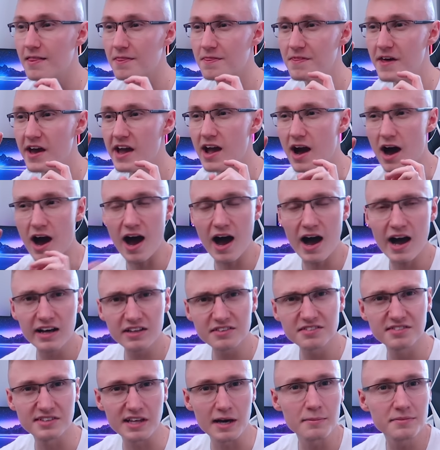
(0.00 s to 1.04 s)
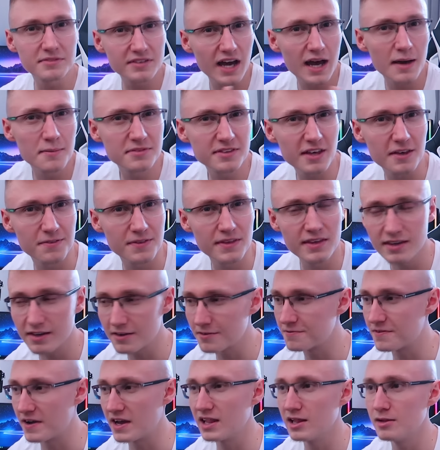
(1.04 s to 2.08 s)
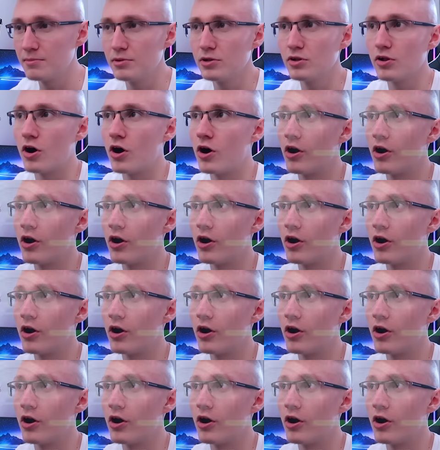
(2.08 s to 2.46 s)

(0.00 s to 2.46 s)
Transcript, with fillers: They are sometimes, I think, available